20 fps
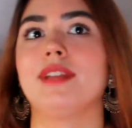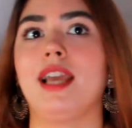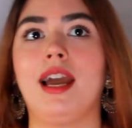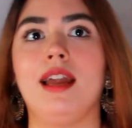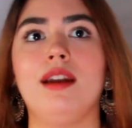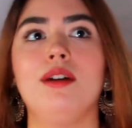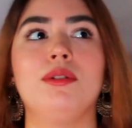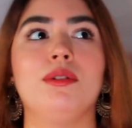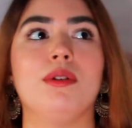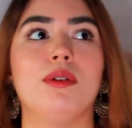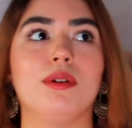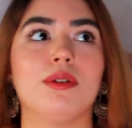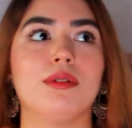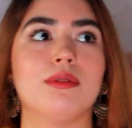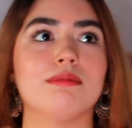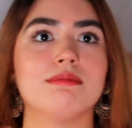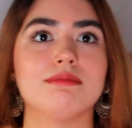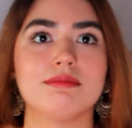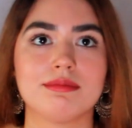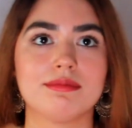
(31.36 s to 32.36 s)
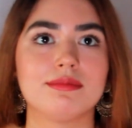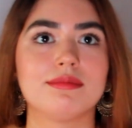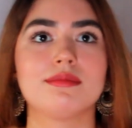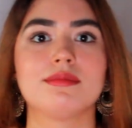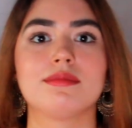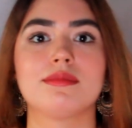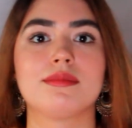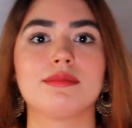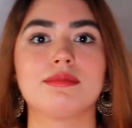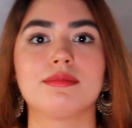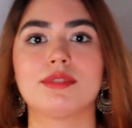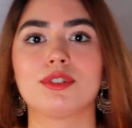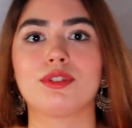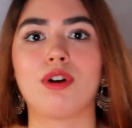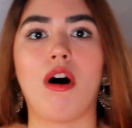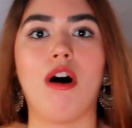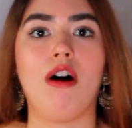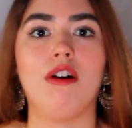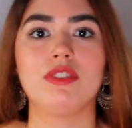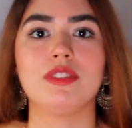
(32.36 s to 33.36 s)
I don't know,
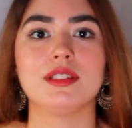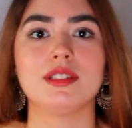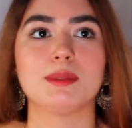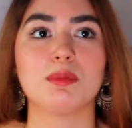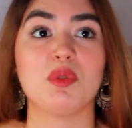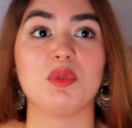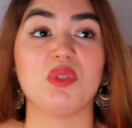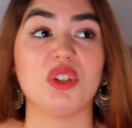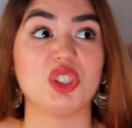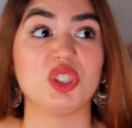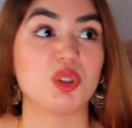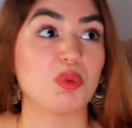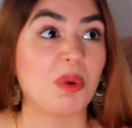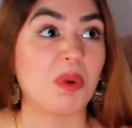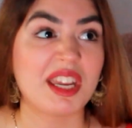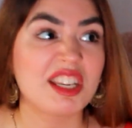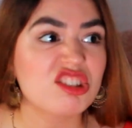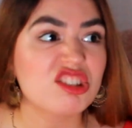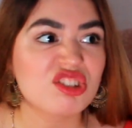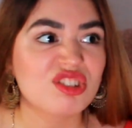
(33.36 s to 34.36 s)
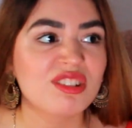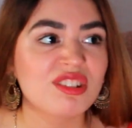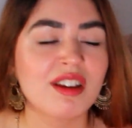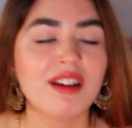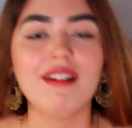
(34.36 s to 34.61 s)
called this movie Switch.